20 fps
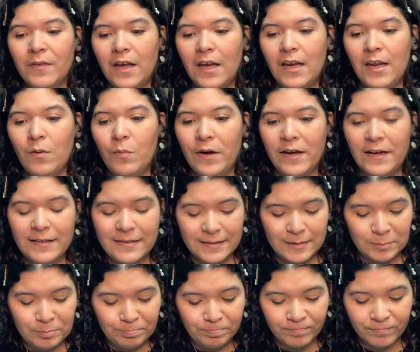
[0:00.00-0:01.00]

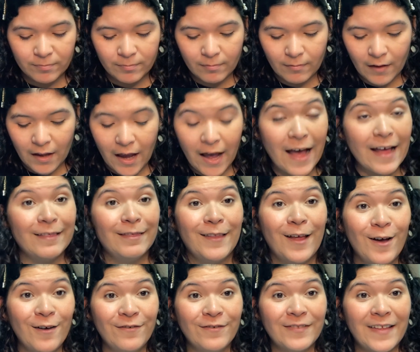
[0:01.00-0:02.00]
Anyways, I
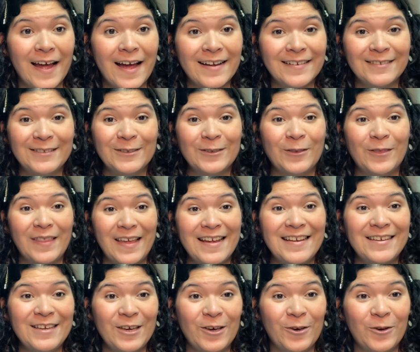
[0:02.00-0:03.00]
love that. So
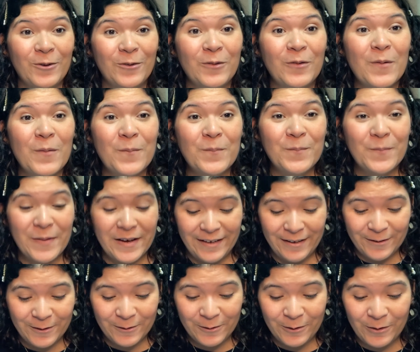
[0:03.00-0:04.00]
thank you,
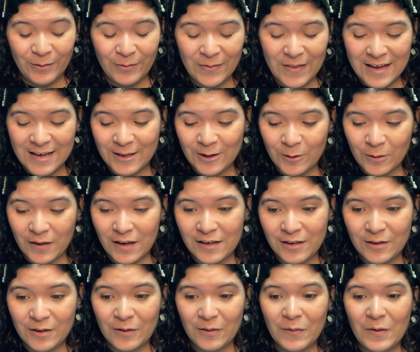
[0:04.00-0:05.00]
Michael. Thank you,
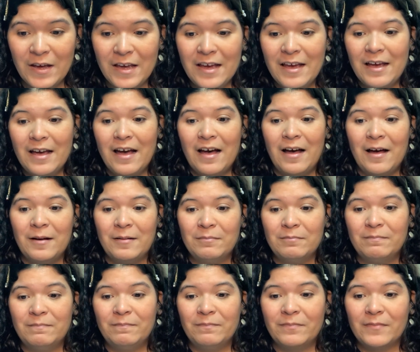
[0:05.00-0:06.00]
thank you.
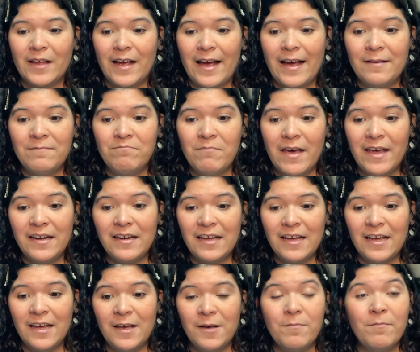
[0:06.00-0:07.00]
I met
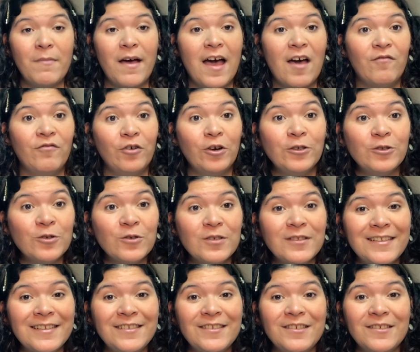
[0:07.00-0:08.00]
him at Virtual
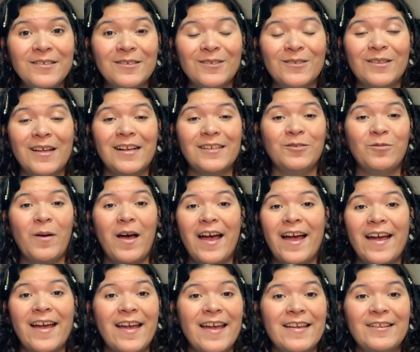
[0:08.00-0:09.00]
Stitches, so that's
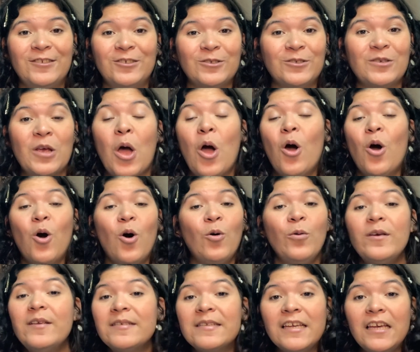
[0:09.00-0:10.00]
why I just
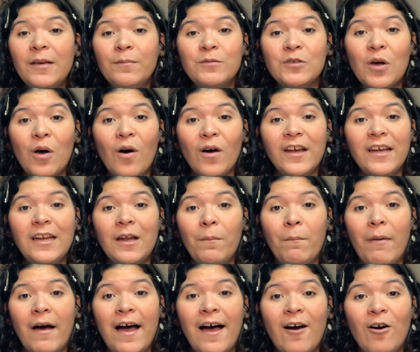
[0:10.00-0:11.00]
always keep talking
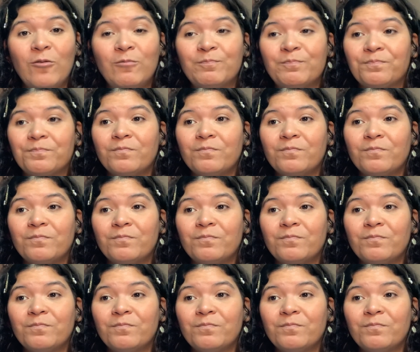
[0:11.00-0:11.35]
about